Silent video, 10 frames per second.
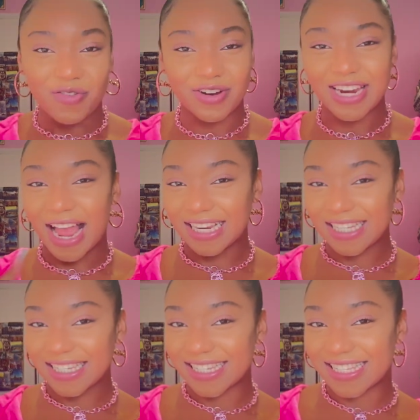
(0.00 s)

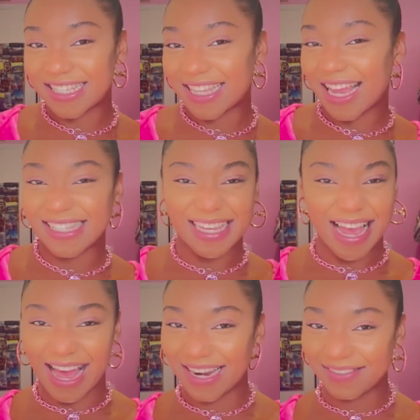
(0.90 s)
reacting to sexy
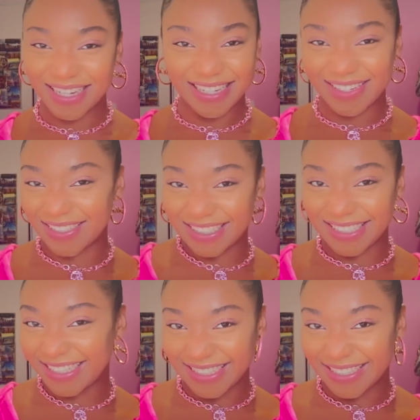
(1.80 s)
Halloween
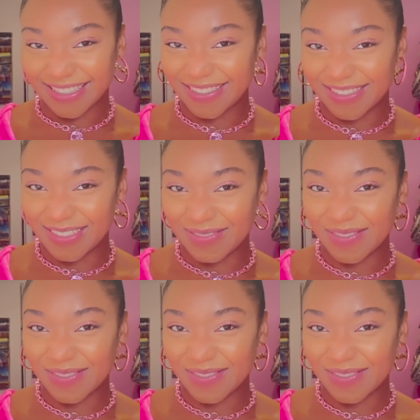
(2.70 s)
costumes.